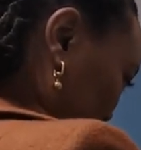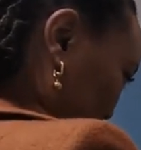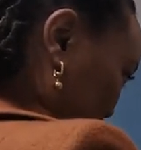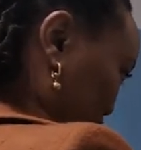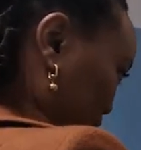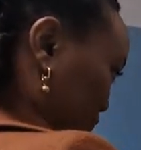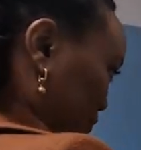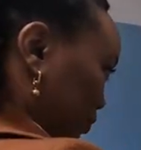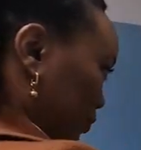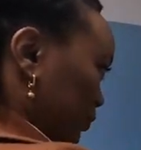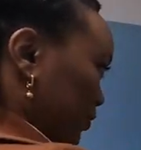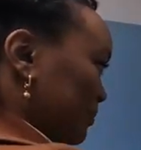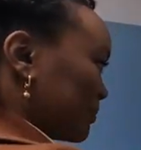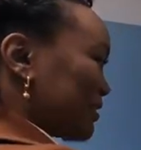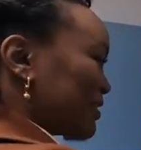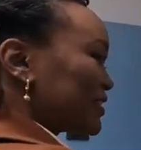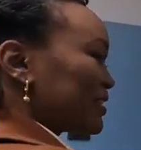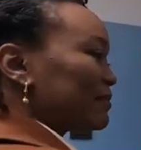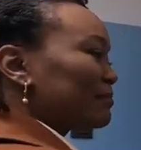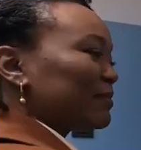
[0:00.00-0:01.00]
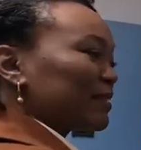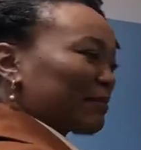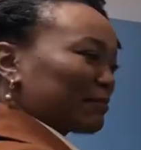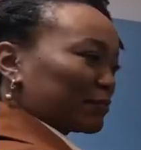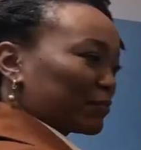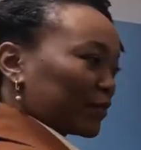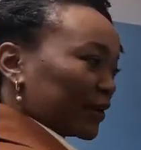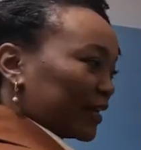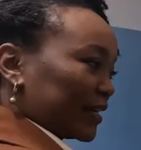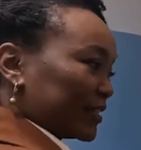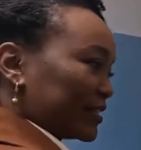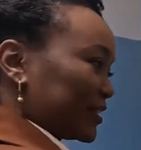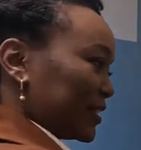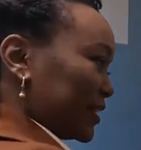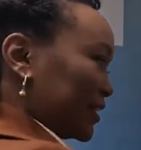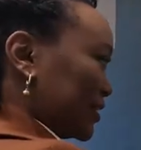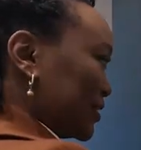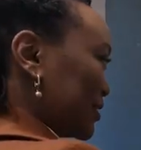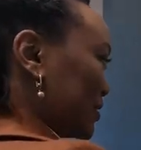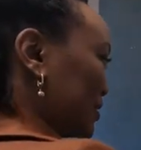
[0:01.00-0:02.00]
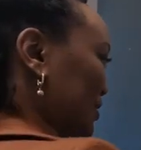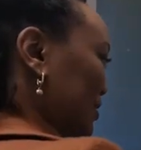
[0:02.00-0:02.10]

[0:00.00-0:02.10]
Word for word: So for women, something bright, eh?